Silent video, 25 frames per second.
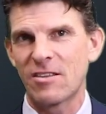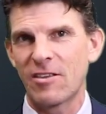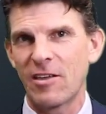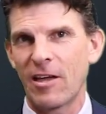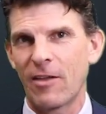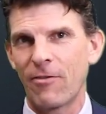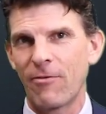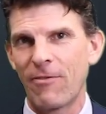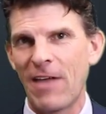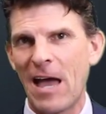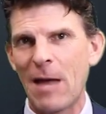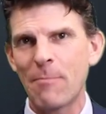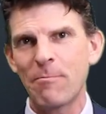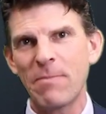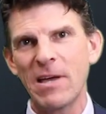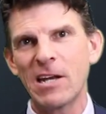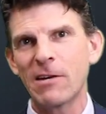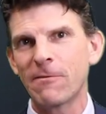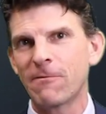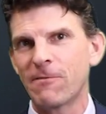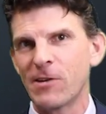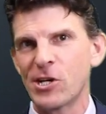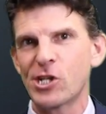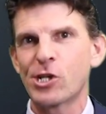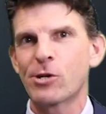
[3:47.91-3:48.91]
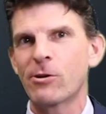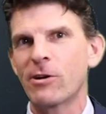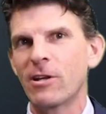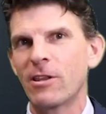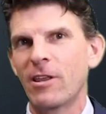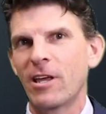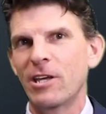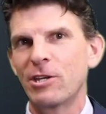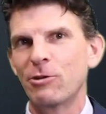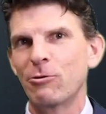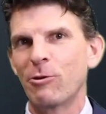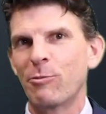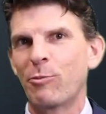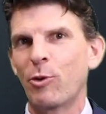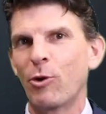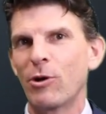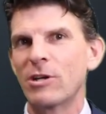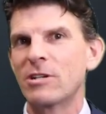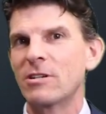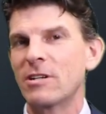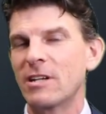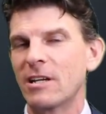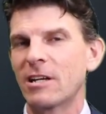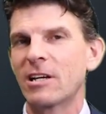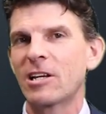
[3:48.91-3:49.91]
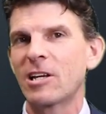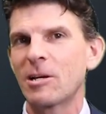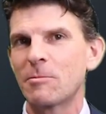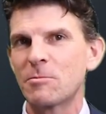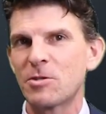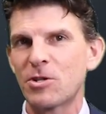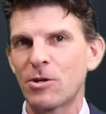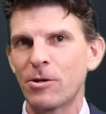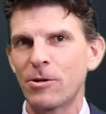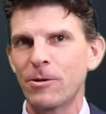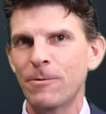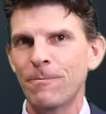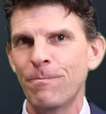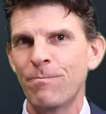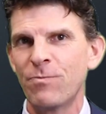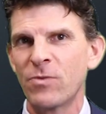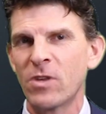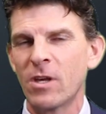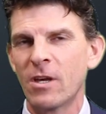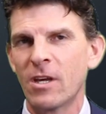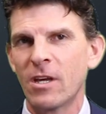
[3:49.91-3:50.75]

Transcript: that that beneficiary that you appointed income to,